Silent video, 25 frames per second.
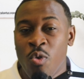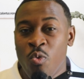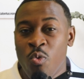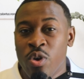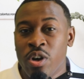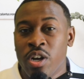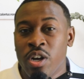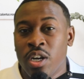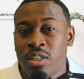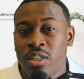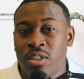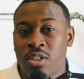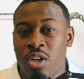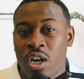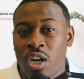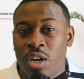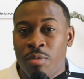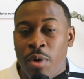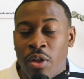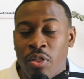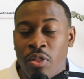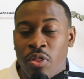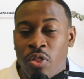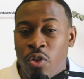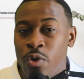we're going to talk
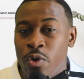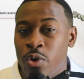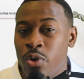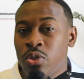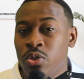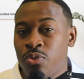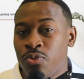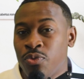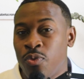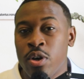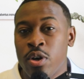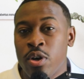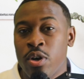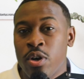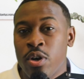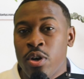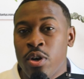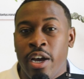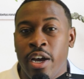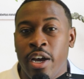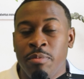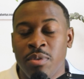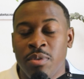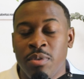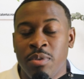about those 4
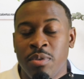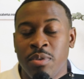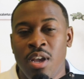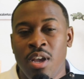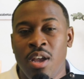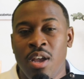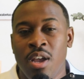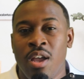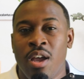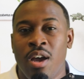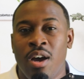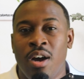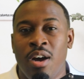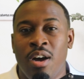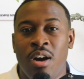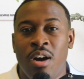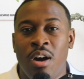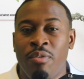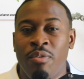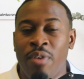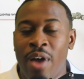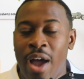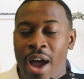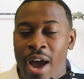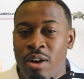types
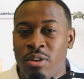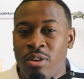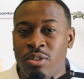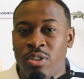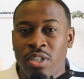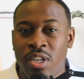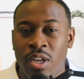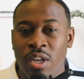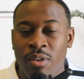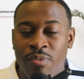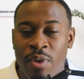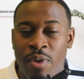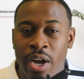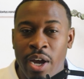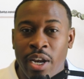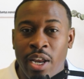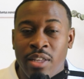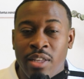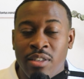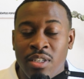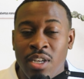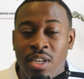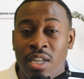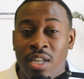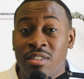of how to get
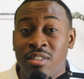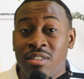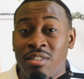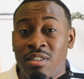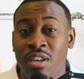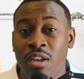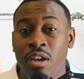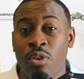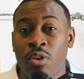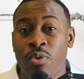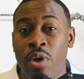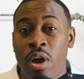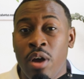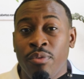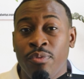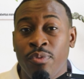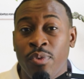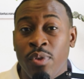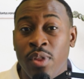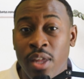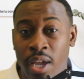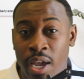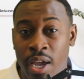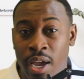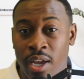financing, and stick around for
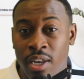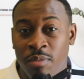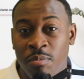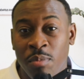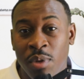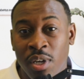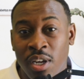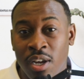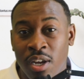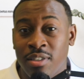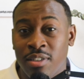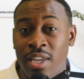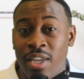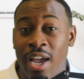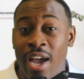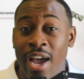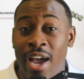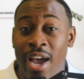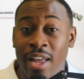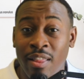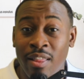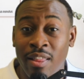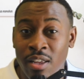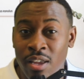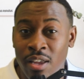the end, because
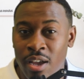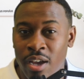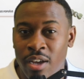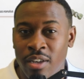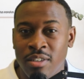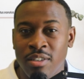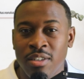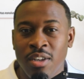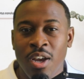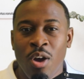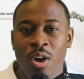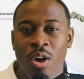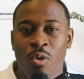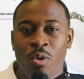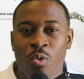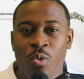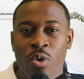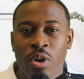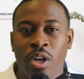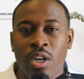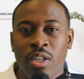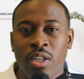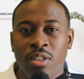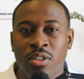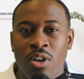at the end, we're
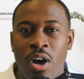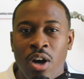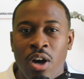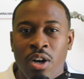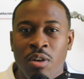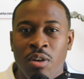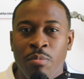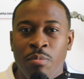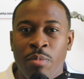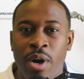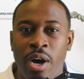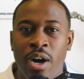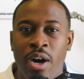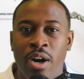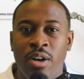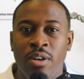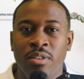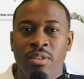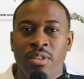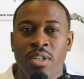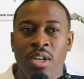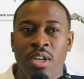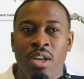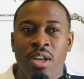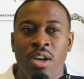going to talk about,
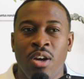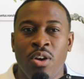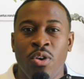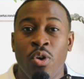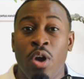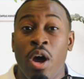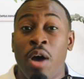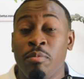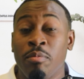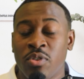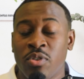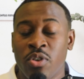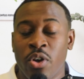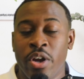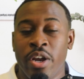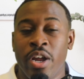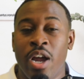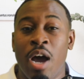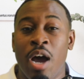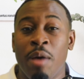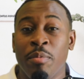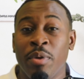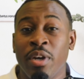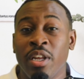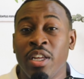I'm
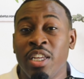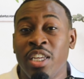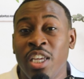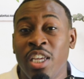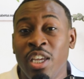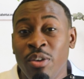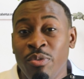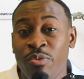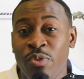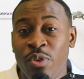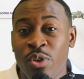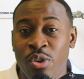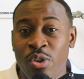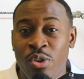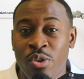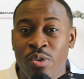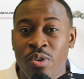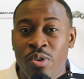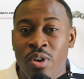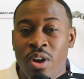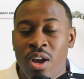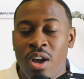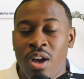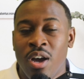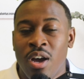going to give
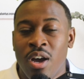you